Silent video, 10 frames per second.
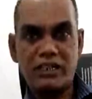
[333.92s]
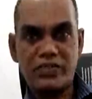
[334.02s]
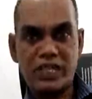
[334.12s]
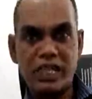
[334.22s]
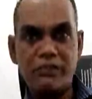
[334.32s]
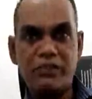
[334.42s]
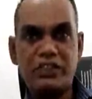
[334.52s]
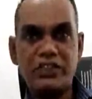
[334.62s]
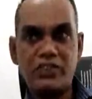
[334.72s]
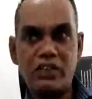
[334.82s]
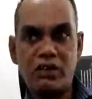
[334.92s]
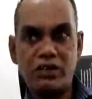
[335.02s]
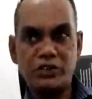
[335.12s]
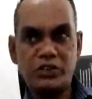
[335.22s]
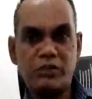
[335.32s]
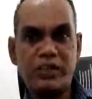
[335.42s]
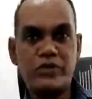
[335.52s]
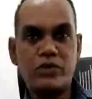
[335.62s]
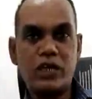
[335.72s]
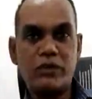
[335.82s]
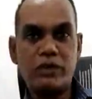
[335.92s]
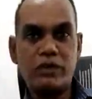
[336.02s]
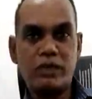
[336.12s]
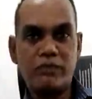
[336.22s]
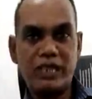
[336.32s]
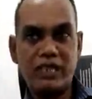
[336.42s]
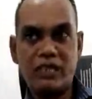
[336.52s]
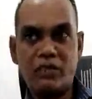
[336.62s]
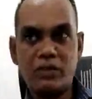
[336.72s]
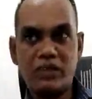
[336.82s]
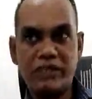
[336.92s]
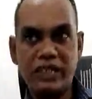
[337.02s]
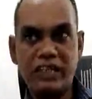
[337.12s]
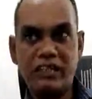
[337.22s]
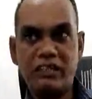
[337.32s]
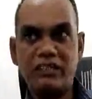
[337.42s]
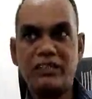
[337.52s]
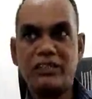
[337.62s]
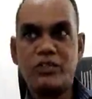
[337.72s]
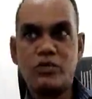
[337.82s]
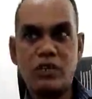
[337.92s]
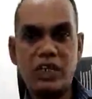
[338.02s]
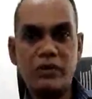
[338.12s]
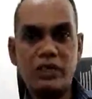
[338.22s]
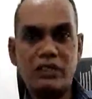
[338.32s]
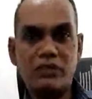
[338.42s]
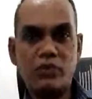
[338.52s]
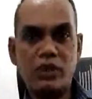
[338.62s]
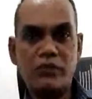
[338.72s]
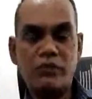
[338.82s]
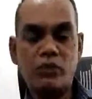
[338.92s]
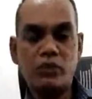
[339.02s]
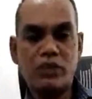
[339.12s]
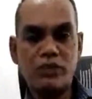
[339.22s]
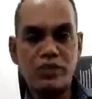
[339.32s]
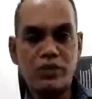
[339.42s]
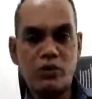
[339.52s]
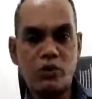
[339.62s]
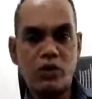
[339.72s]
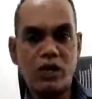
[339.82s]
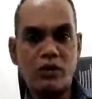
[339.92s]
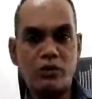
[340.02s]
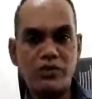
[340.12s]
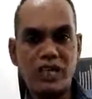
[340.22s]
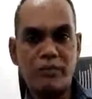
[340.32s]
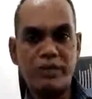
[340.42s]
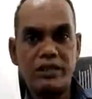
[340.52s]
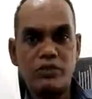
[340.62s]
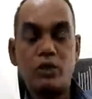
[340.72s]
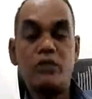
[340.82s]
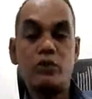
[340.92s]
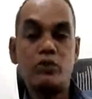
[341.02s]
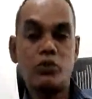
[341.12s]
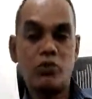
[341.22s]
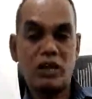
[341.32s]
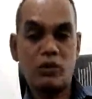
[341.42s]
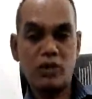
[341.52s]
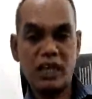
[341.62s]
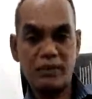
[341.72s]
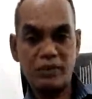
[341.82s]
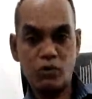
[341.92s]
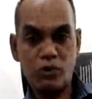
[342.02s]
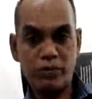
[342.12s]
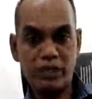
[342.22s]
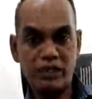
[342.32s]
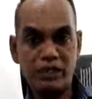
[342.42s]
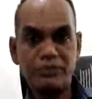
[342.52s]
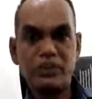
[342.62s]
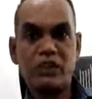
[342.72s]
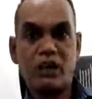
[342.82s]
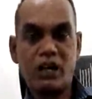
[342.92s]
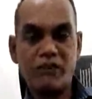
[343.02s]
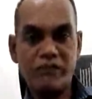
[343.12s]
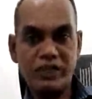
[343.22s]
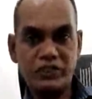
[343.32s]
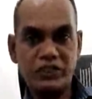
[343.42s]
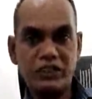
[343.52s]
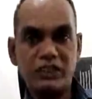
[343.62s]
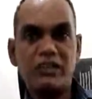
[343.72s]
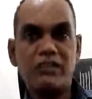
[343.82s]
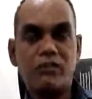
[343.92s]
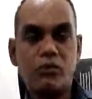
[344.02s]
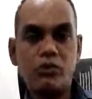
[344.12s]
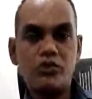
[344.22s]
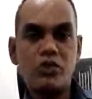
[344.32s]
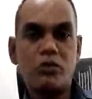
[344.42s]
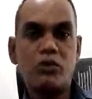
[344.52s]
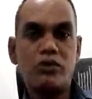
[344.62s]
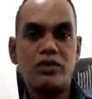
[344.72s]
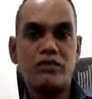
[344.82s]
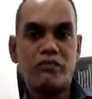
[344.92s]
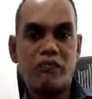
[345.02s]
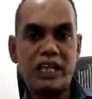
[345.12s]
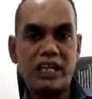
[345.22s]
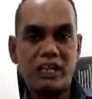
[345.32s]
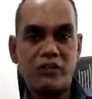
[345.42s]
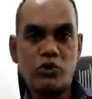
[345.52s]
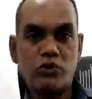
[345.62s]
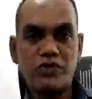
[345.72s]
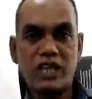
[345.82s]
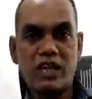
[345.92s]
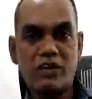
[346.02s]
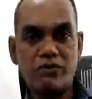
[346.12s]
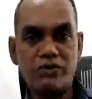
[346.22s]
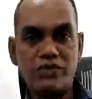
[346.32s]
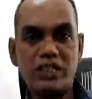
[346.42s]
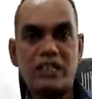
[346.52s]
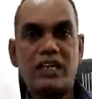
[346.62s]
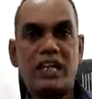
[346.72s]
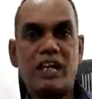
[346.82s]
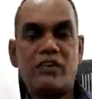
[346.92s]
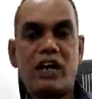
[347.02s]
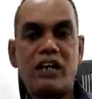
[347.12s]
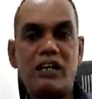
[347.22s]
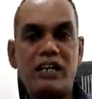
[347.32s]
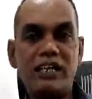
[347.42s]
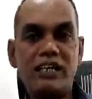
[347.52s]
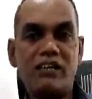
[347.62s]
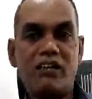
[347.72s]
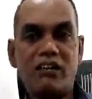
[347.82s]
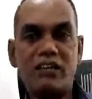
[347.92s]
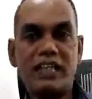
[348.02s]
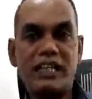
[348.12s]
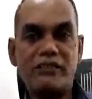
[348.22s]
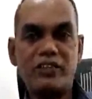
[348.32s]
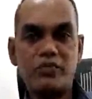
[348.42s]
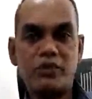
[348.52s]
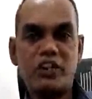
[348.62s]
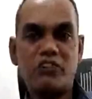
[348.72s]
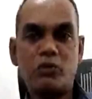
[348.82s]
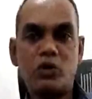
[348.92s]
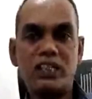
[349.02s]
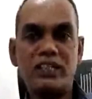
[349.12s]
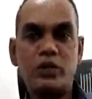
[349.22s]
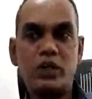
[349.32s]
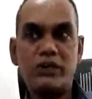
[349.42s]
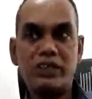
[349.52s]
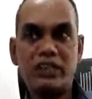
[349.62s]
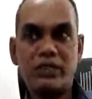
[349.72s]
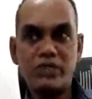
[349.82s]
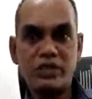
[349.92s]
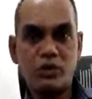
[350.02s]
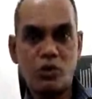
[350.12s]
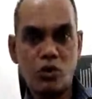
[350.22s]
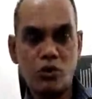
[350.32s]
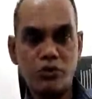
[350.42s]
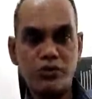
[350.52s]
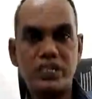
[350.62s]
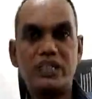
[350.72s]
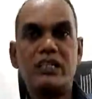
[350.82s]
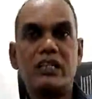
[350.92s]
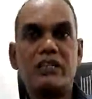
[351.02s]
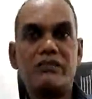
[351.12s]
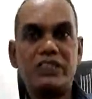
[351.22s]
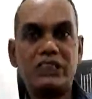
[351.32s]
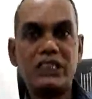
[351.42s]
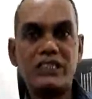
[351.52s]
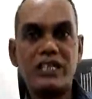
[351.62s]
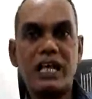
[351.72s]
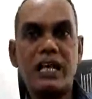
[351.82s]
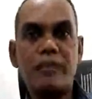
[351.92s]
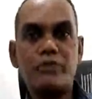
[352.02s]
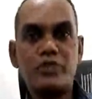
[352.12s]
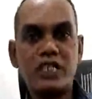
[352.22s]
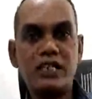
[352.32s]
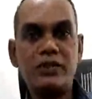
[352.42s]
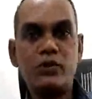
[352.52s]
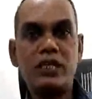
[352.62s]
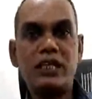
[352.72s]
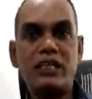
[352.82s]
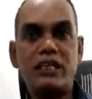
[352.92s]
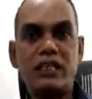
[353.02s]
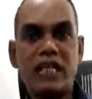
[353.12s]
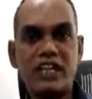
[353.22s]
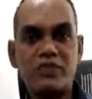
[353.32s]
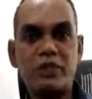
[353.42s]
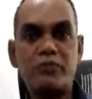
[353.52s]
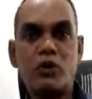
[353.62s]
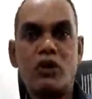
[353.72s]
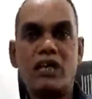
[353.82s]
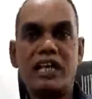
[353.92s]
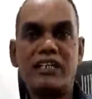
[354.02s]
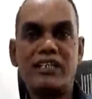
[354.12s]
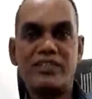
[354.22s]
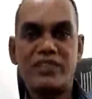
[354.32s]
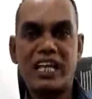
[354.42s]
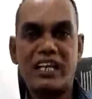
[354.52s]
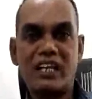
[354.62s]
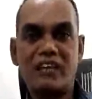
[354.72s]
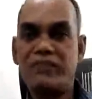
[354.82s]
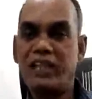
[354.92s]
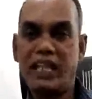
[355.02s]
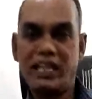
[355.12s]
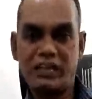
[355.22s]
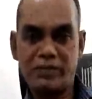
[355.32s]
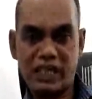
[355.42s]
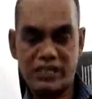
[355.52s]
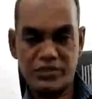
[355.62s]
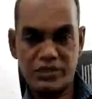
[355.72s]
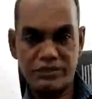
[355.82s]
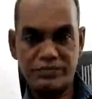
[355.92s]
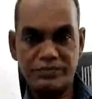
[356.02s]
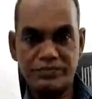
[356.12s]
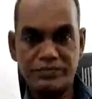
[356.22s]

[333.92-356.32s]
scheme which is launched by Government of India, 24,000 crore accounts have been 24 crore accounts have been opened, on which close to about 5.5 crores accounts have already got the investment of more than 21,000 crores, which is absolutely has been brought under the scanner of income tax.